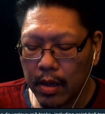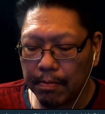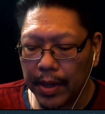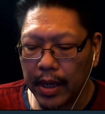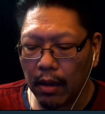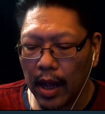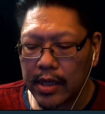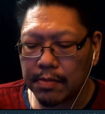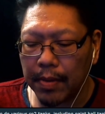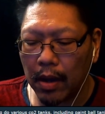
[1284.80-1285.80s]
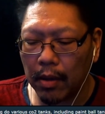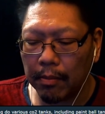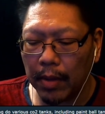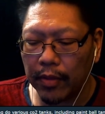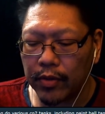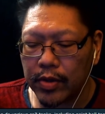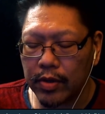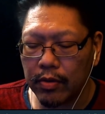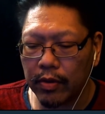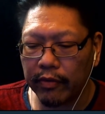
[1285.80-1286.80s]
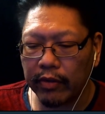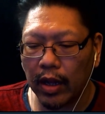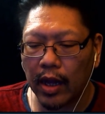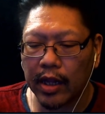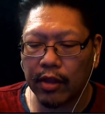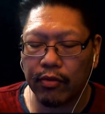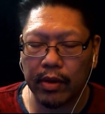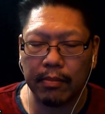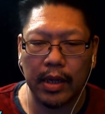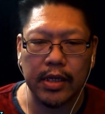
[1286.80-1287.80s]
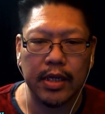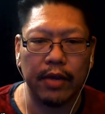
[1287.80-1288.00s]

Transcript: But it'll last about a month or two, if you're lucky, 3 months.